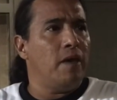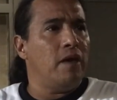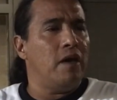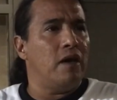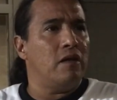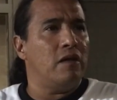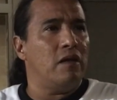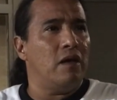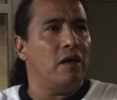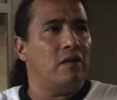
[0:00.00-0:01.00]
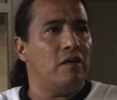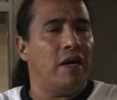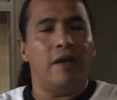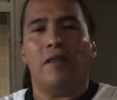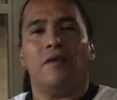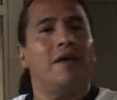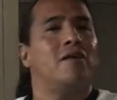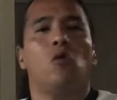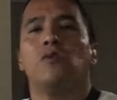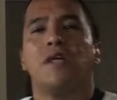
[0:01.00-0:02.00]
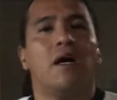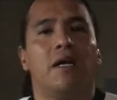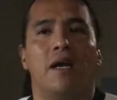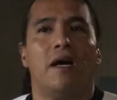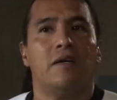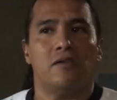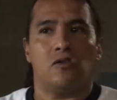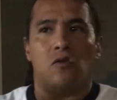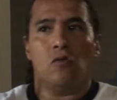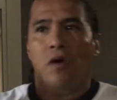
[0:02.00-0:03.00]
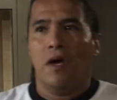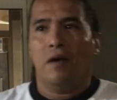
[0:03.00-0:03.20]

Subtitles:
it goes on and on. And so,